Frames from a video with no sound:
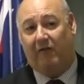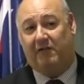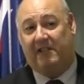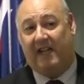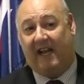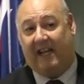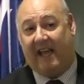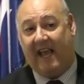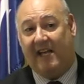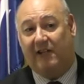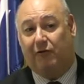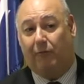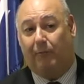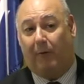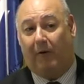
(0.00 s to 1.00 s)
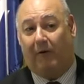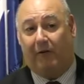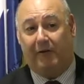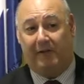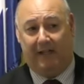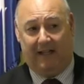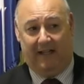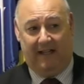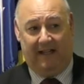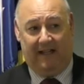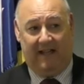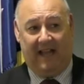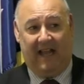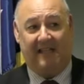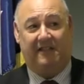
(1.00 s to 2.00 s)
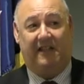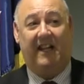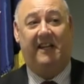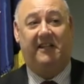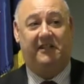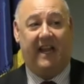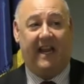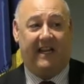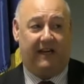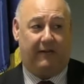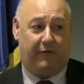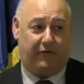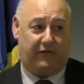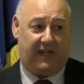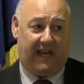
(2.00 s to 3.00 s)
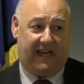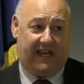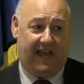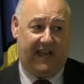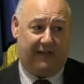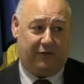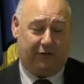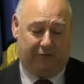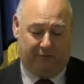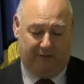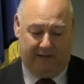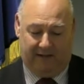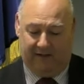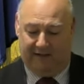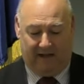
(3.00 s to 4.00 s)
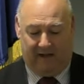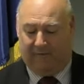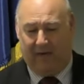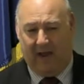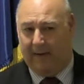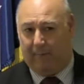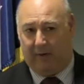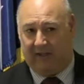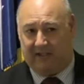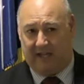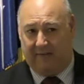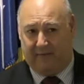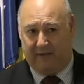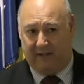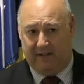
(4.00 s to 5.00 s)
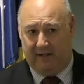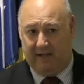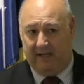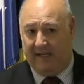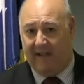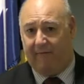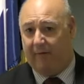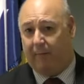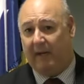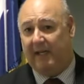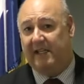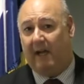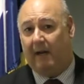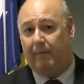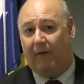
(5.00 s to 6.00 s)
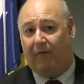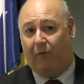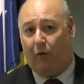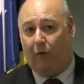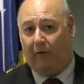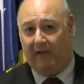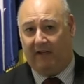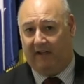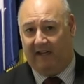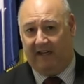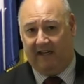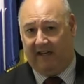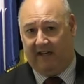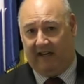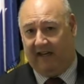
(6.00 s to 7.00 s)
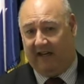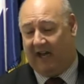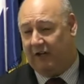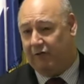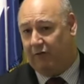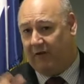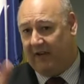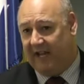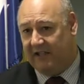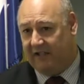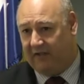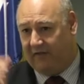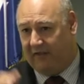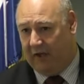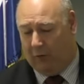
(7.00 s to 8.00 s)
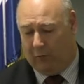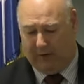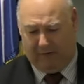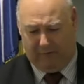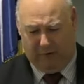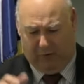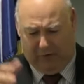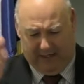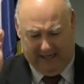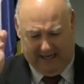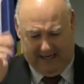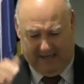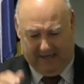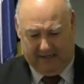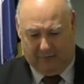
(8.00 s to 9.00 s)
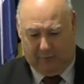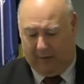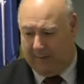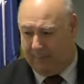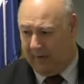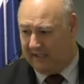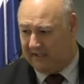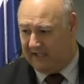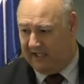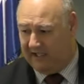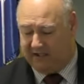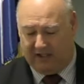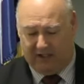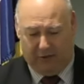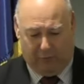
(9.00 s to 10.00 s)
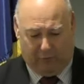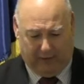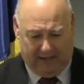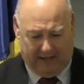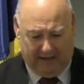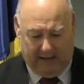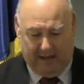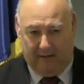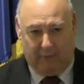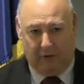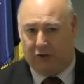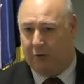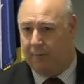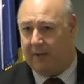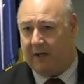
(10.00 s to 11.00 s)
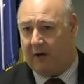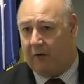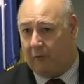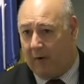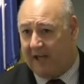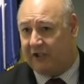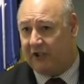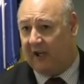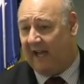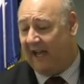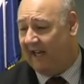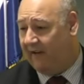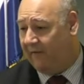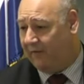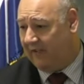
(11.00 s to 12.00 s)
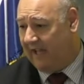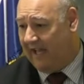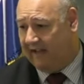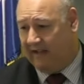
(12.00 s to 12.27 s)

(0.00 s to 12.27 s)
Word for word: on State Council, but on as the Executive of State Council. A fabulous effort, never been done before in 100 years of the Order, 90 plus years of the Order. We should be congratulated for that